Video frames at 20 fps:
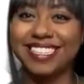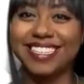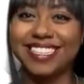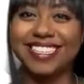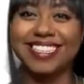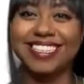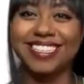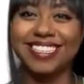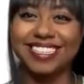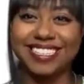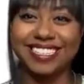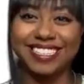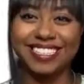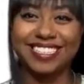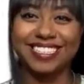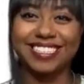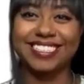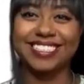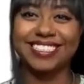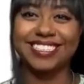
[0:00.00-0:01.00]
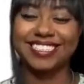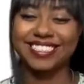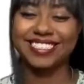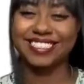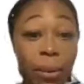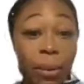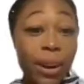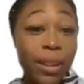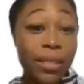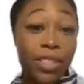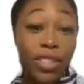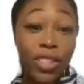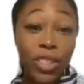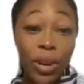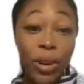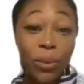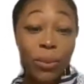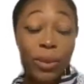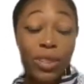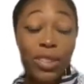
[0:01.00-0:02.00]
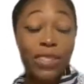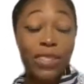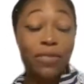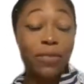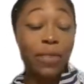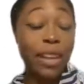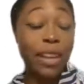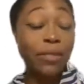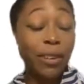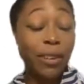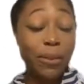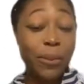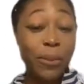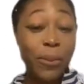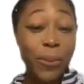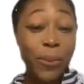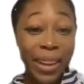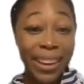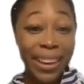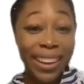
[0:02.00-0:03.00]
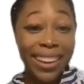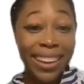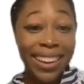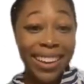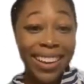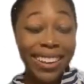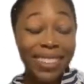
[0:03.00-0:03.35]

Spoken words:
Okay, well, it's my favorite part of the show, which is the flavor of the week.